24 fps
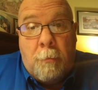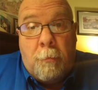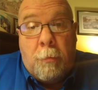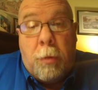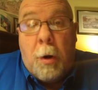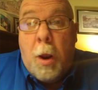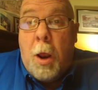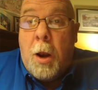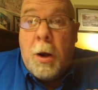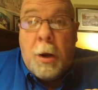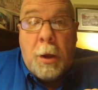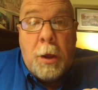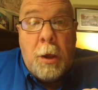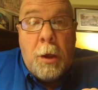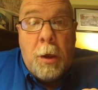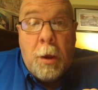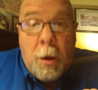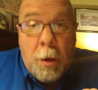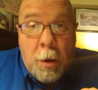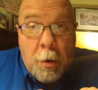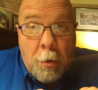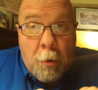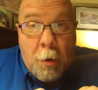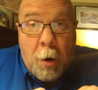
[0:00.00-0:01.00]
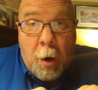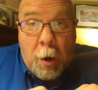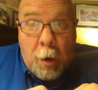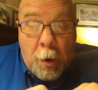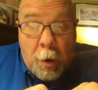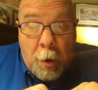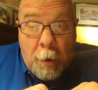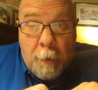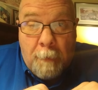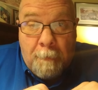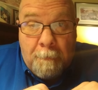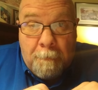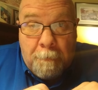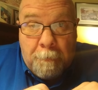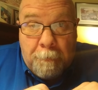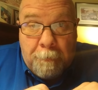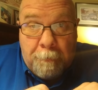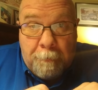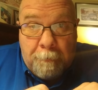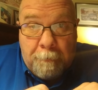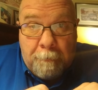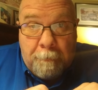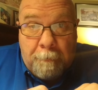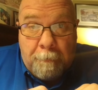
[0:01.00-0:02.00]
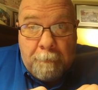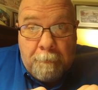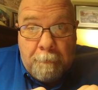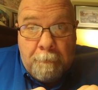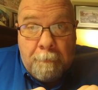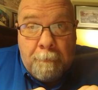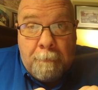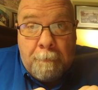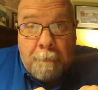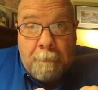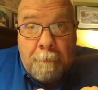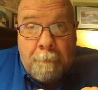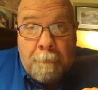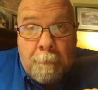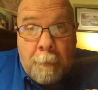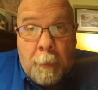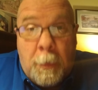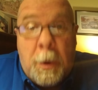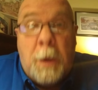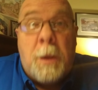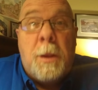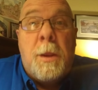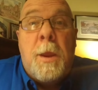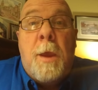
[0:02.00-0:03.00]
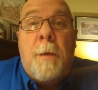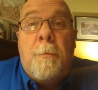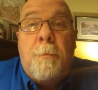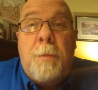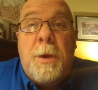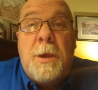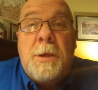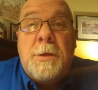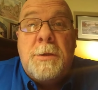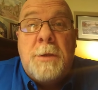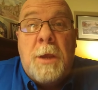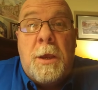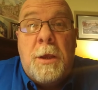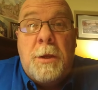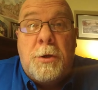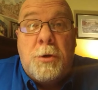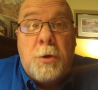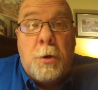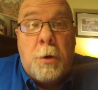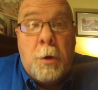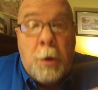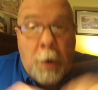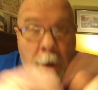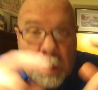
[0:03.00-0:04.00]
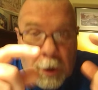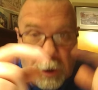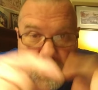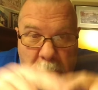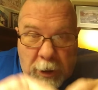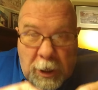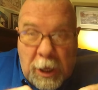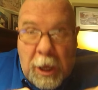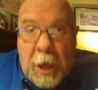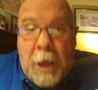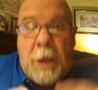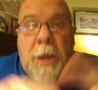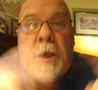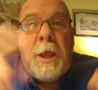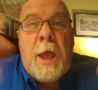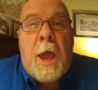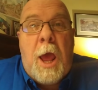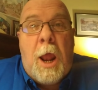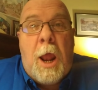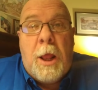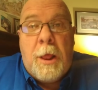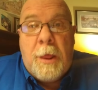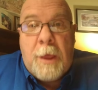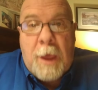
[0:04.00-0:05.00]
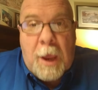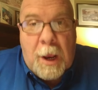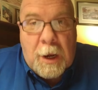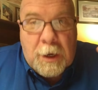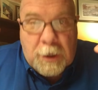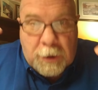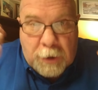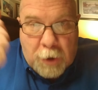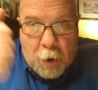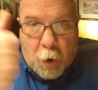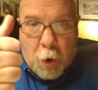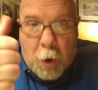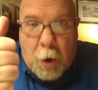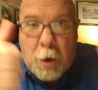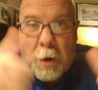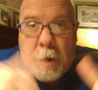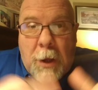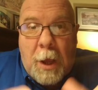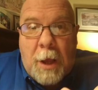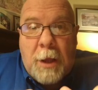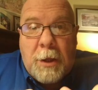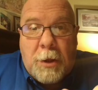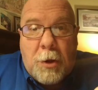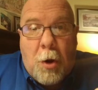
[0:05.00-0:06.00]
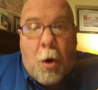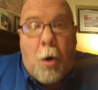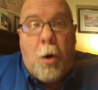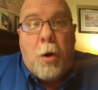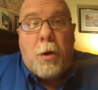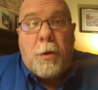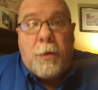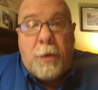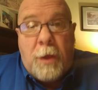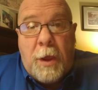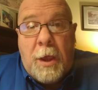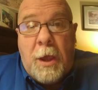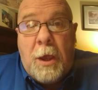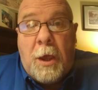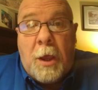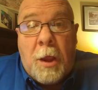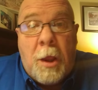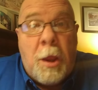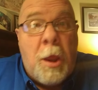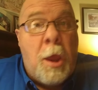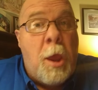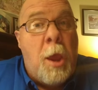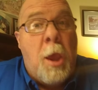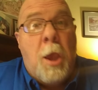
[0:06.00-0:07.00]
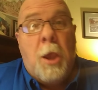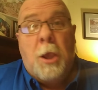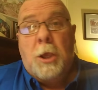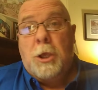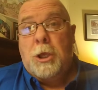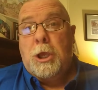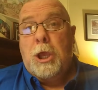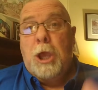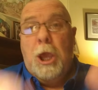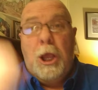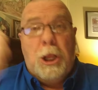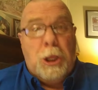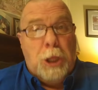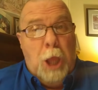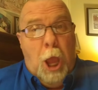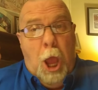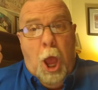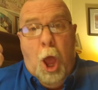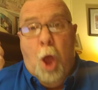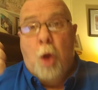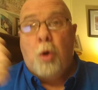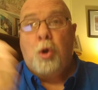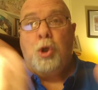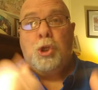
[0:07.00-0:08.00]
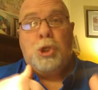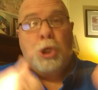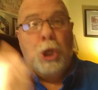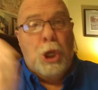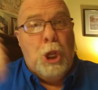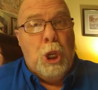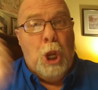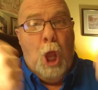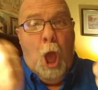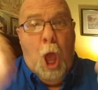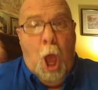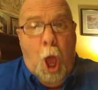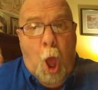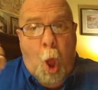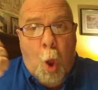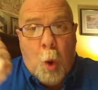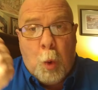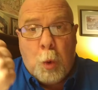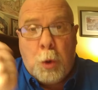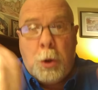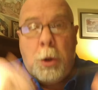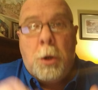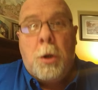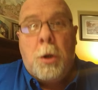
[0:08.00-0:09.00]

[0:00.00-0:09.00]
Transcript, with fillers: Bluntly, right? Hmm? Getting that beast nature kicked out of that dark, that dark thinking? Kicked out, get out.